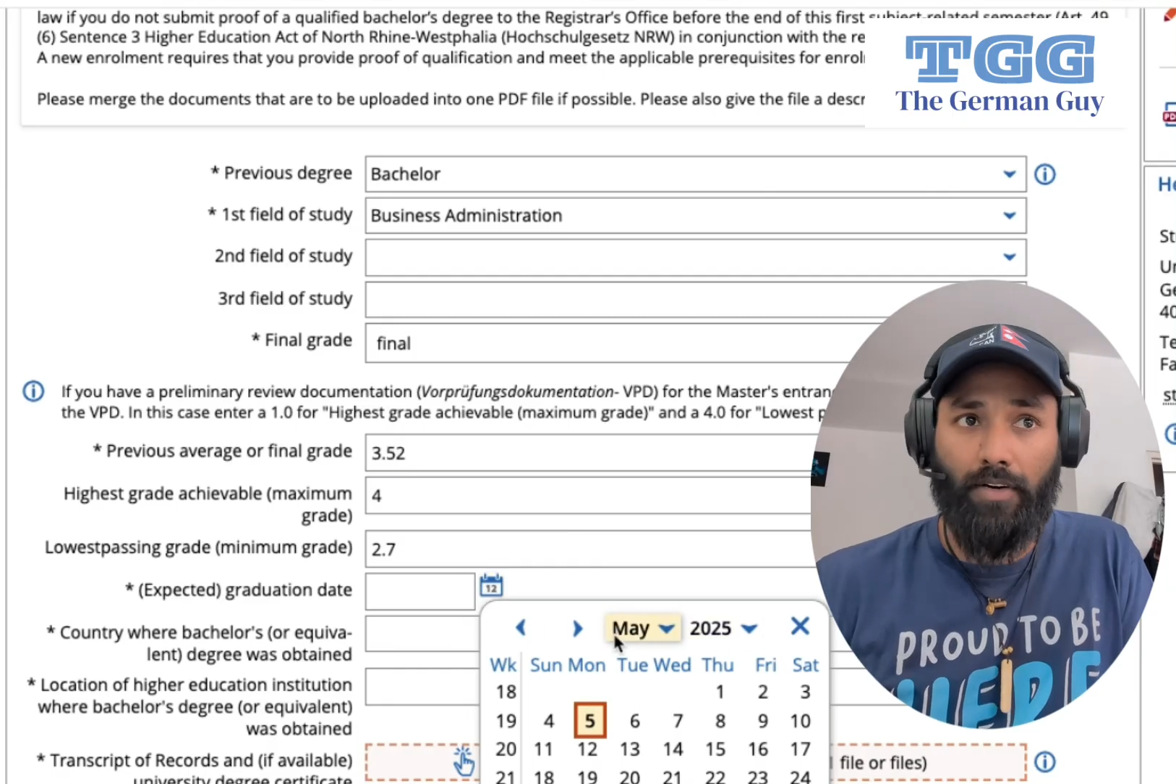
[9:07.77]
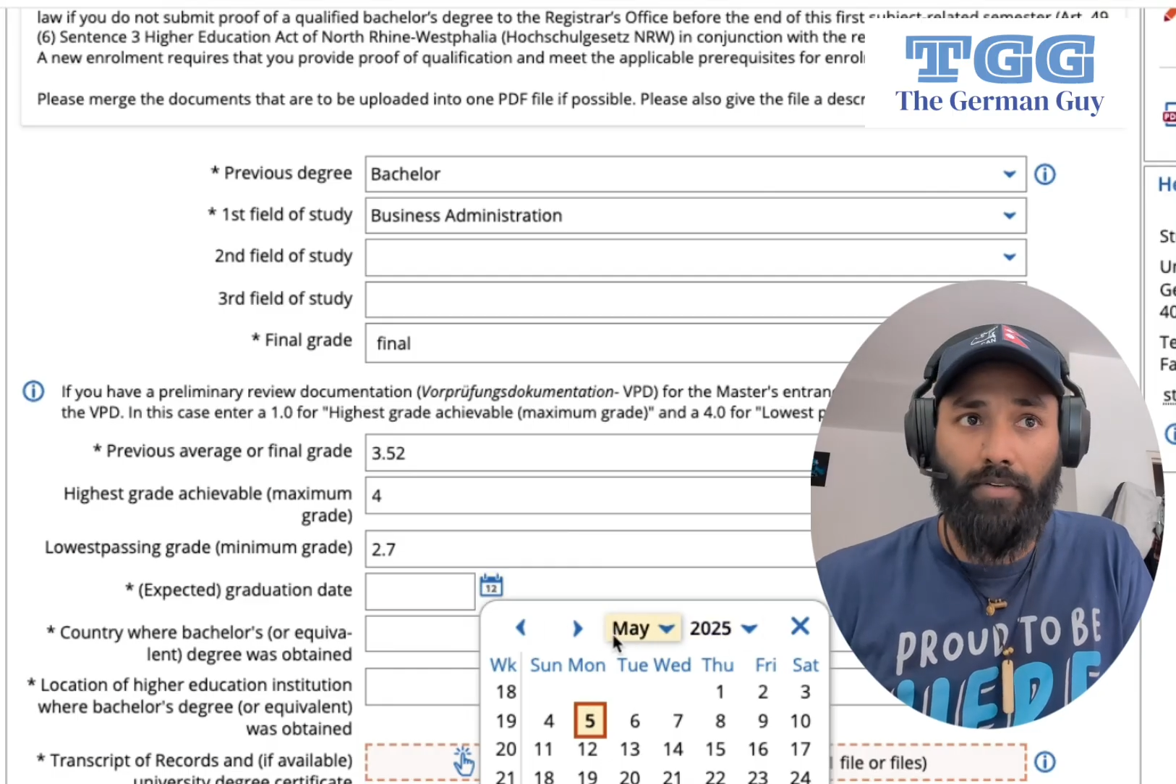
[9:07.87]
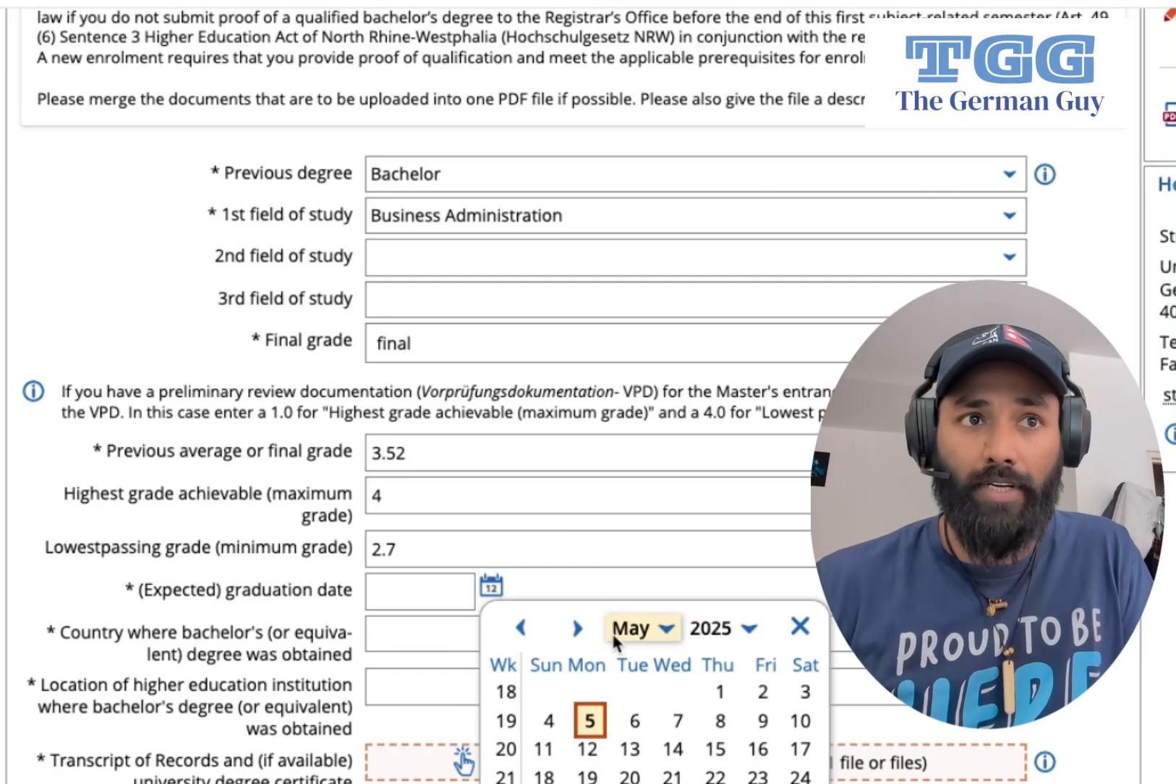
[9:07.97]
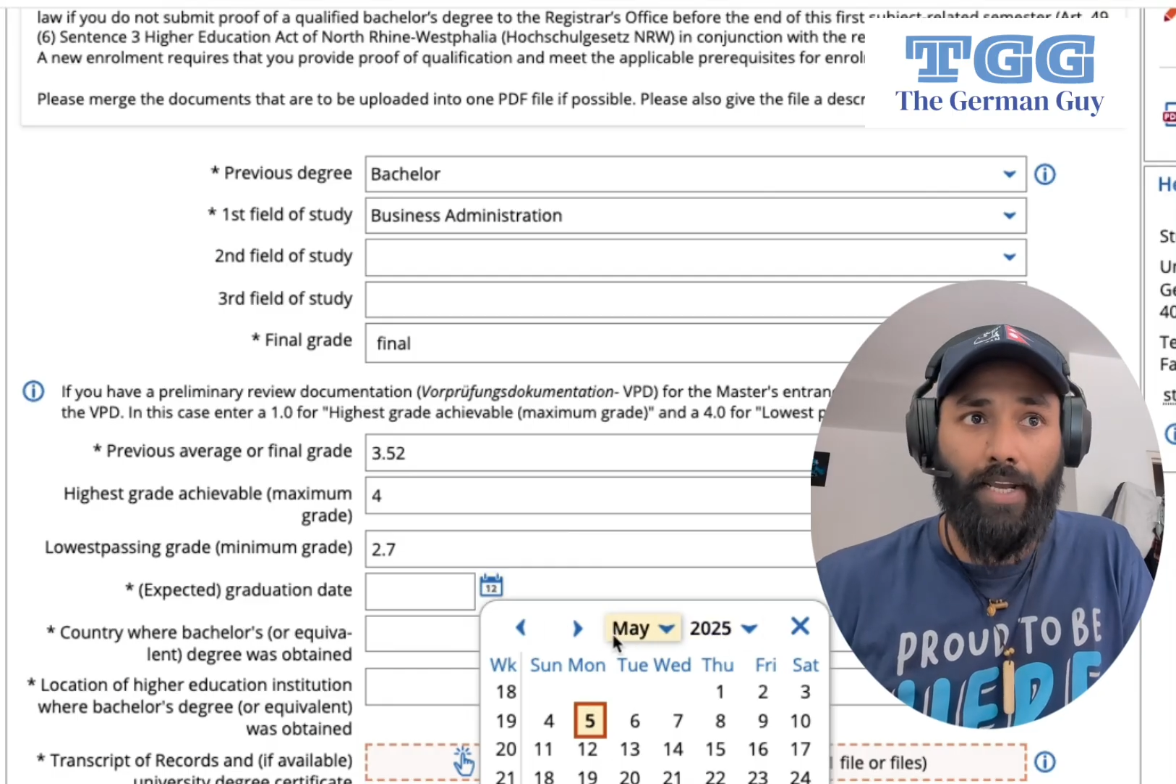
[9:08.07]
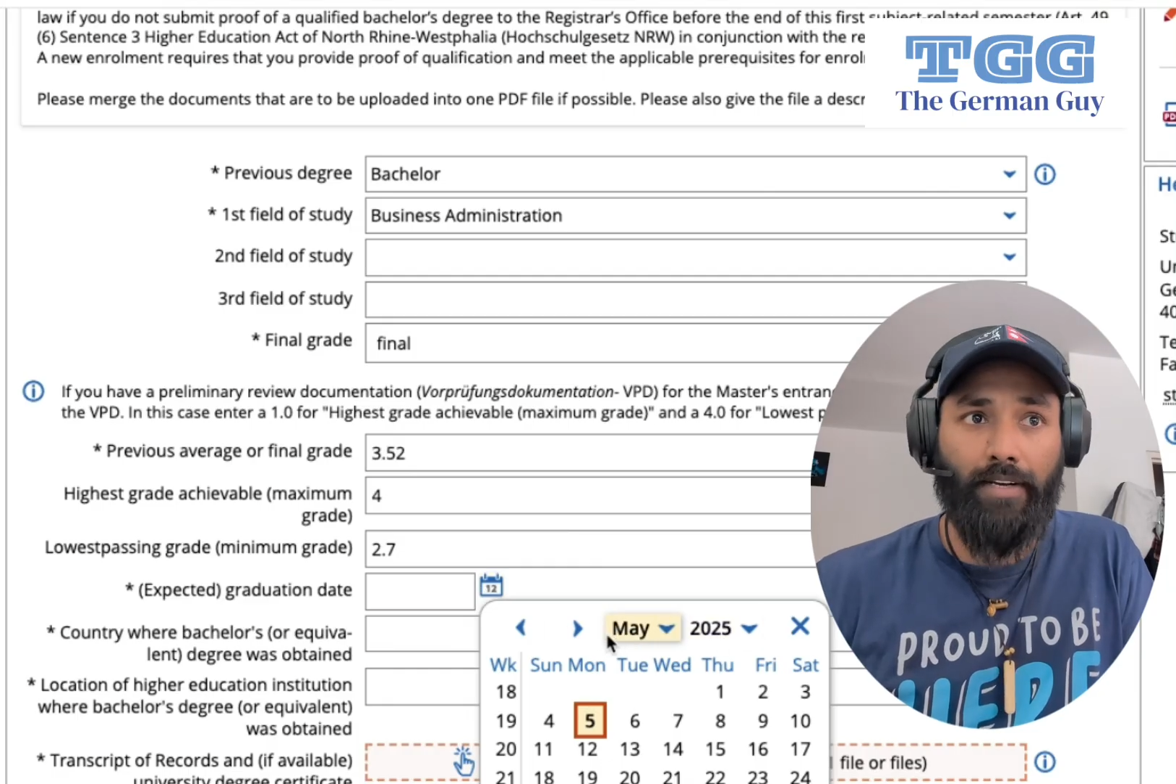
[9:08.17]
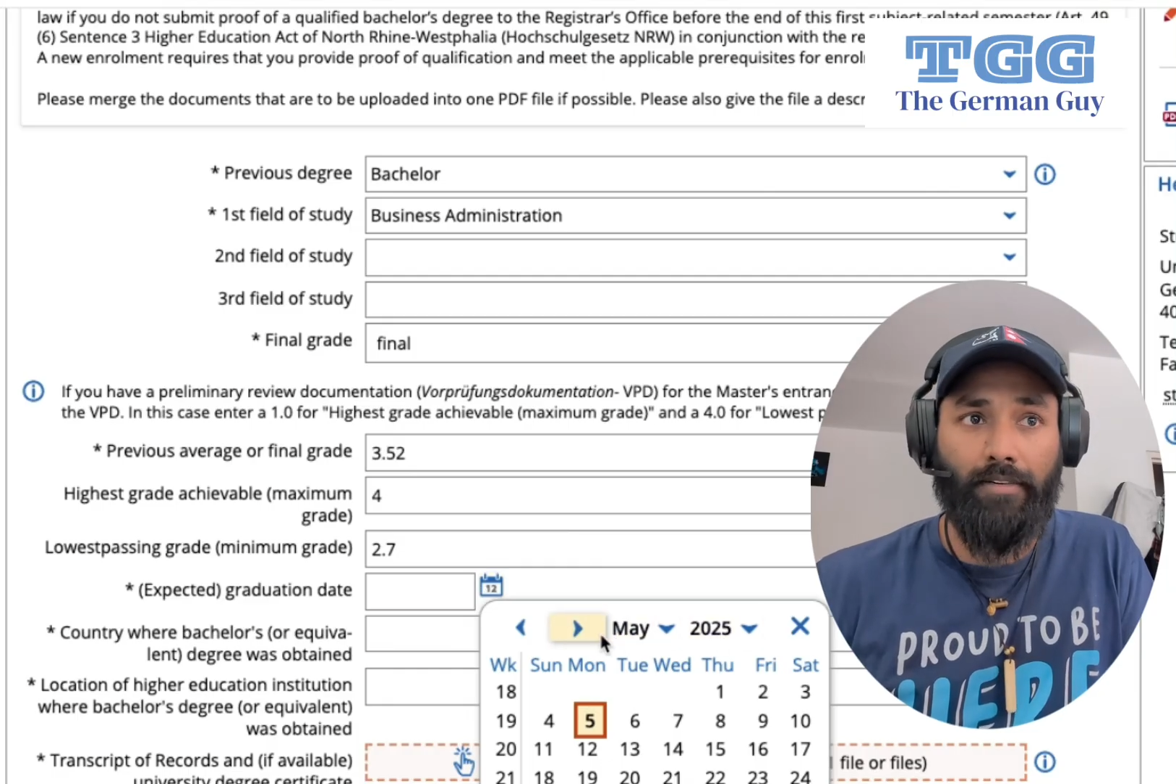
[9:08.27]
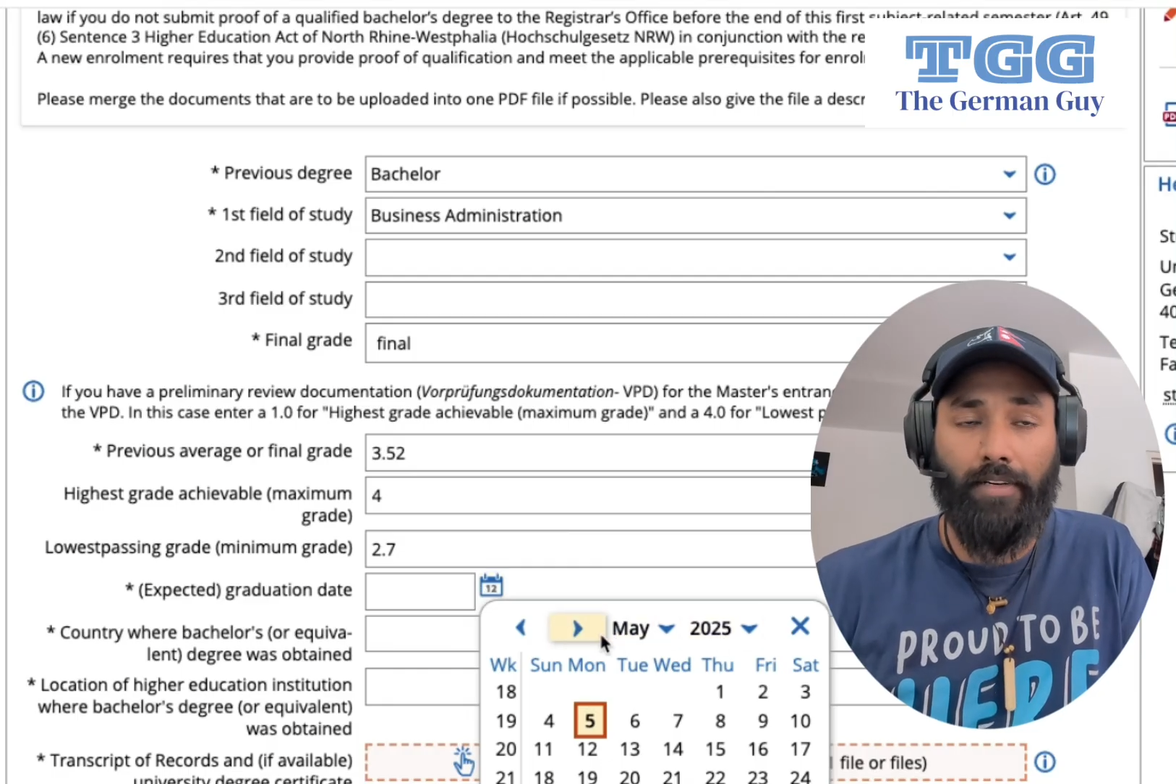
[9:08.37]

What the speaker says: out date,